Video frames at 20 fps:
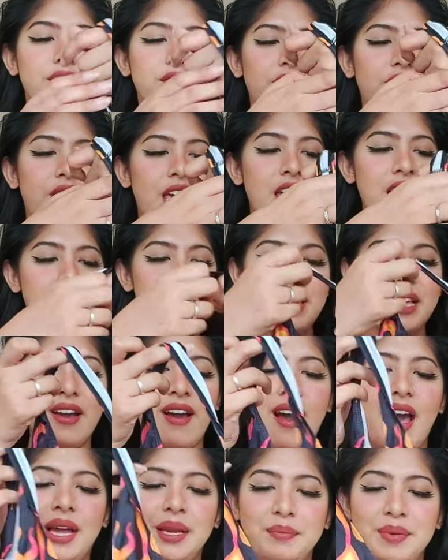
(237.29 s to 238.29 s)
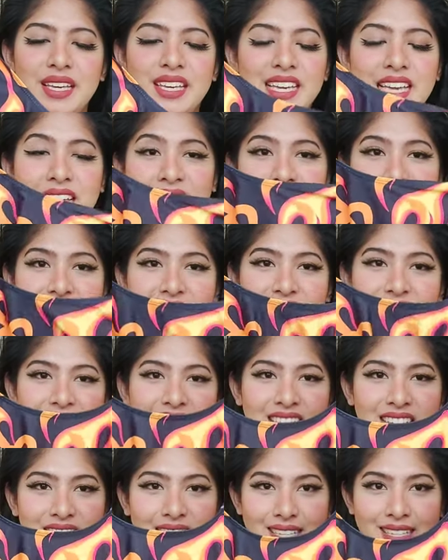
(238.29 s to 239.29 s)
flaming hot
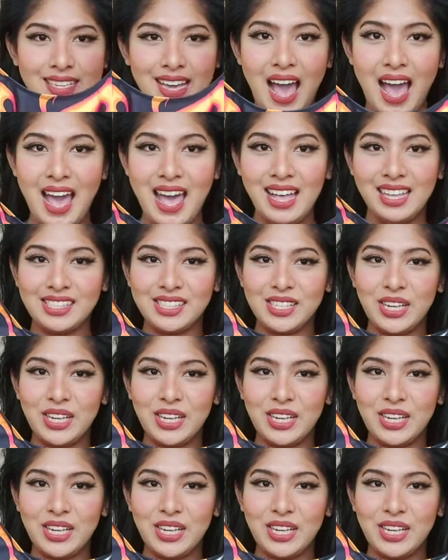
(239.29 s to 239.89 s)
bikini. Yes